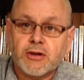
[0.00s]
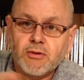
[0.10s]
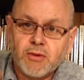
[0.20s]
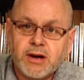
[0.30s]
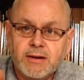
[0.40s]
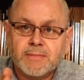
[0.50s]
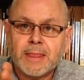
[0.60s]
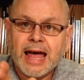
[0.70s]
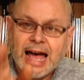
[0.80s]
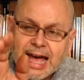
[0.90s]
you know what?
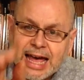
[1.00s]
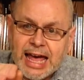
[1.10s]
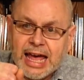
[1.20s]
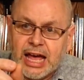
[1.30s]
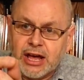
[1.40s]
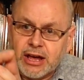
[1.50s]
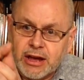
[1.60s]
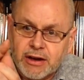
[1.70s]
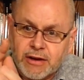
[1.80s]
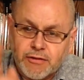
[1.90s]

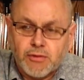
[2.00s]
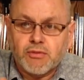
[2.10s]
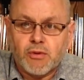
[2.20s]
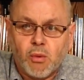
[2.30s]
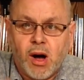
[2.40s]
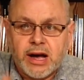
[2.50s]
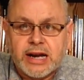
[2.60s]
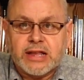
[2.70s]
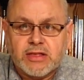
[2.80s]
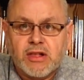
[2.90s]
If you were
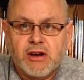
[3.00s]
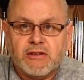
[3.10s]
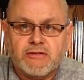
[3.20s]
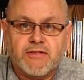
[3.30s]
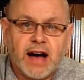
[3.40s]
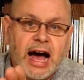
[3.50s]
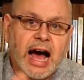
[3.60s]
walking in love,